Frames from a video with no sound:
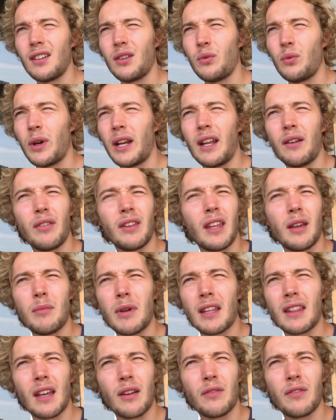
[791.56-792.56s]
whenever they
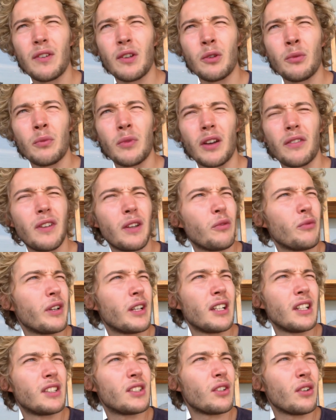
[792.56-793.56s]
make that film, I think
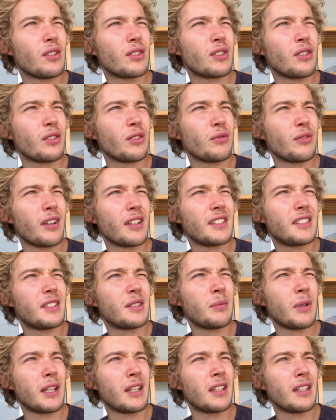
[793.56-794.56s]
Ridley Scott's got the rights
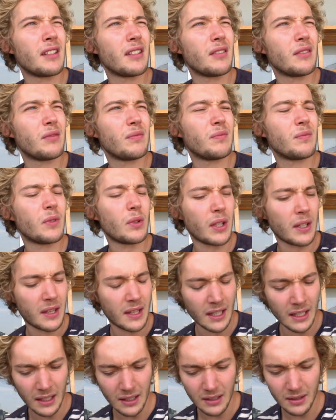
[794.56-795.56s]
to make it.
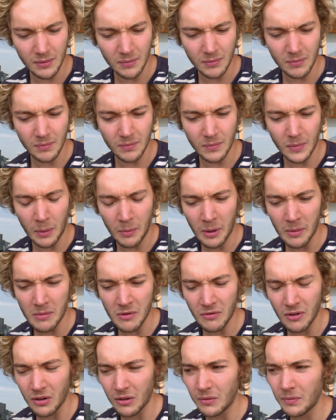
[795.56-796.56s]
I might be
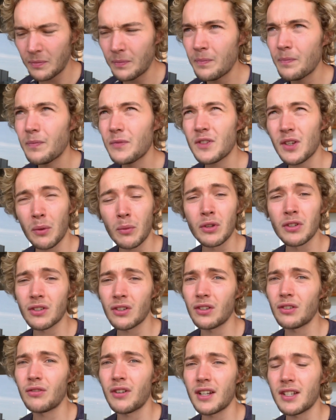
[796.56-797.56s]
wrong. Someone's
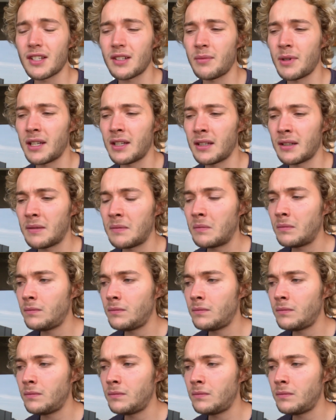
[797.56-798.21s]
got the rights to make it.